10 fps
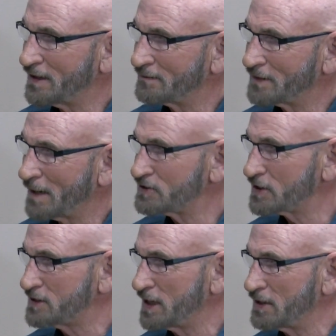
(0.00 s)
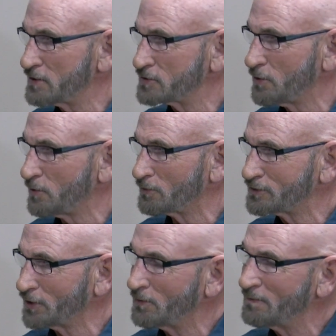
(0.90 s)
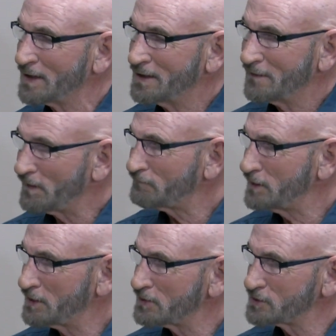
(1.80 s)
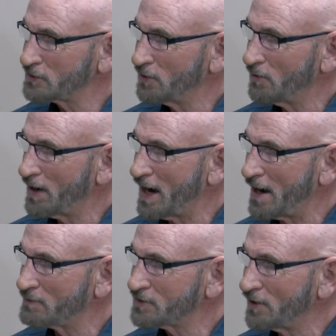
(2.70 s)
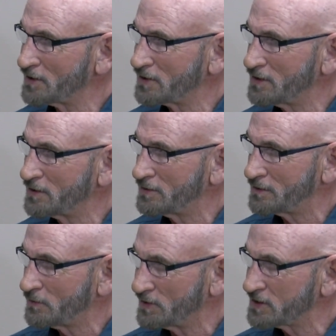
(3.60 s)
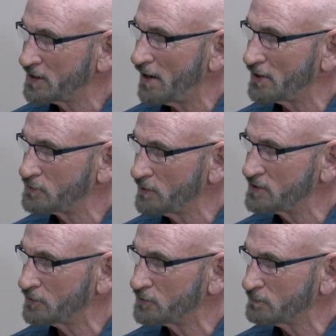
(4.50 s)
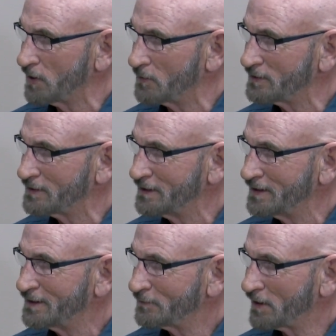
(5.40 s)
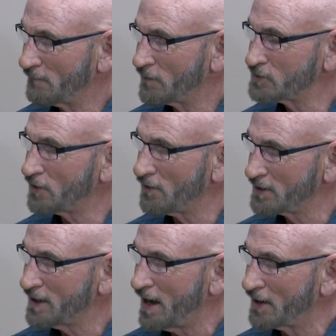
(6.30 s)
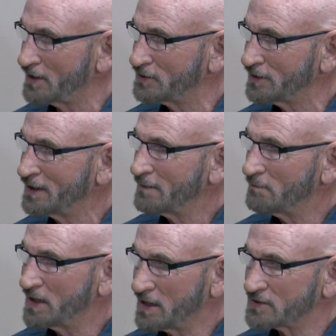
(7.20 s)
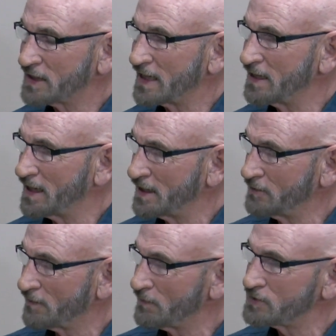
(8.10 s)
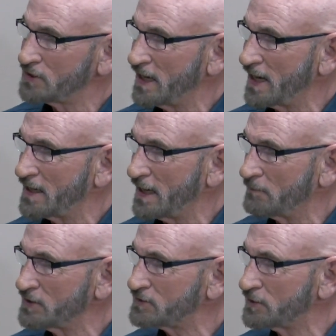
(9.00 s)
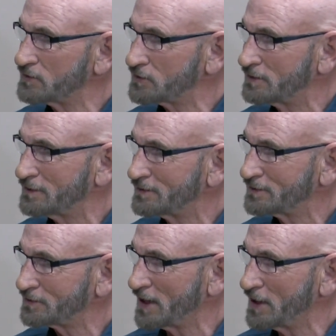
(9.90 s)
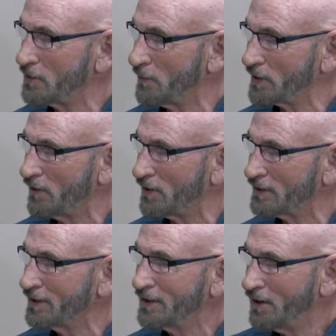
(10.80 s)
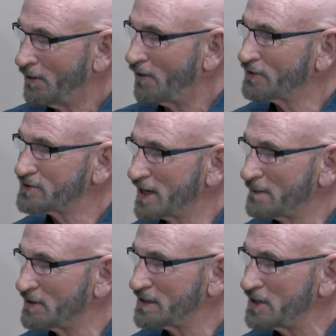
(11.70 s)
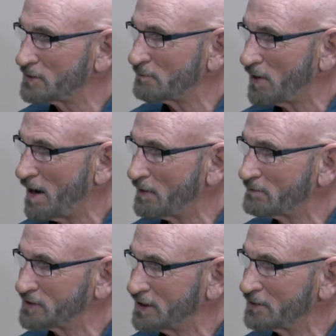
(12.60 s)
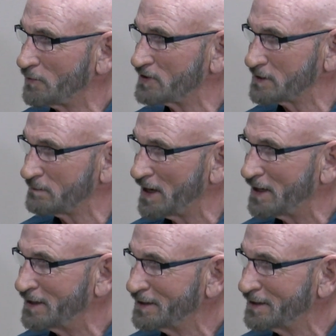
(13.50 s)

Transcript: I'm 68 years old. So 50 years ago, I was on the Quincy College research boat when I first started college, because they university had a research study going on the sedimentation problems in Quincy Bay.